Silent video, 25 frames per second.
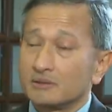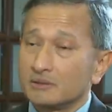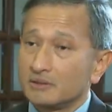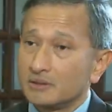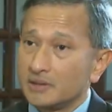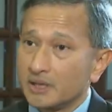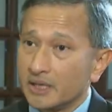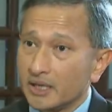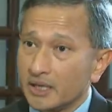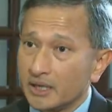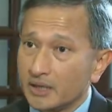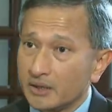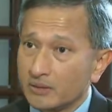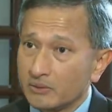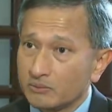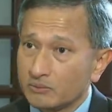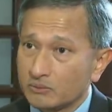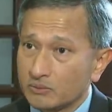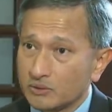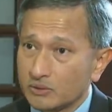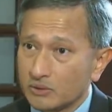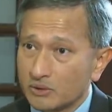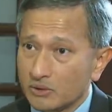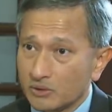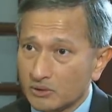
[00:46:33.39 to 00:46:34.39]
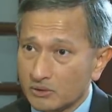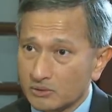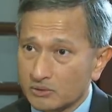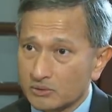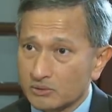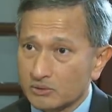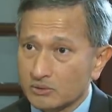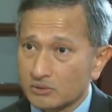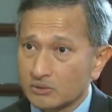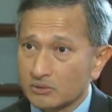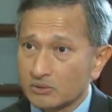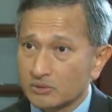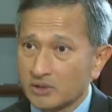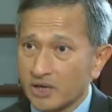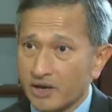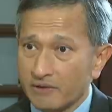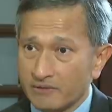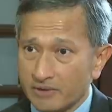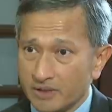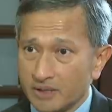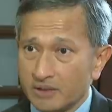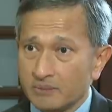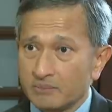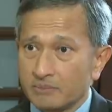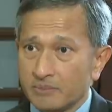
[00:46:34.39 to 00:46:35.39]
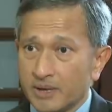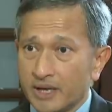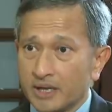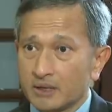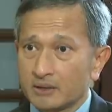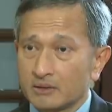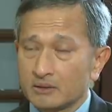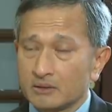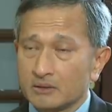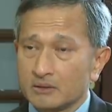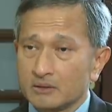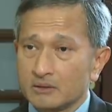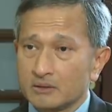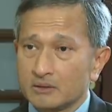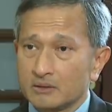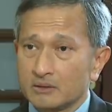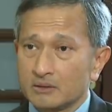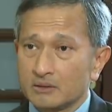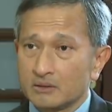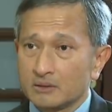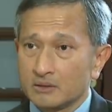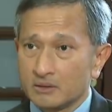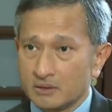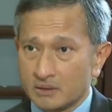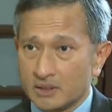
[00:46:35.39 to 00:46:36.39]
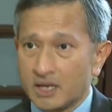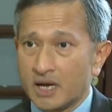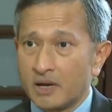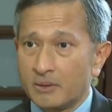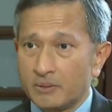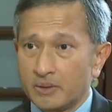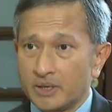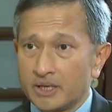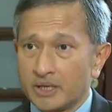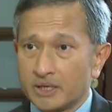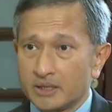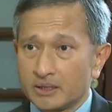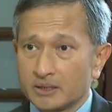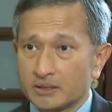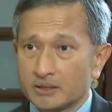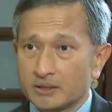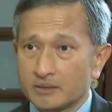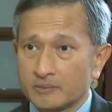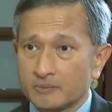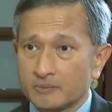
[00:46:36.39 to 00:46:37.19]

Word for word: they would also have an impact on our health.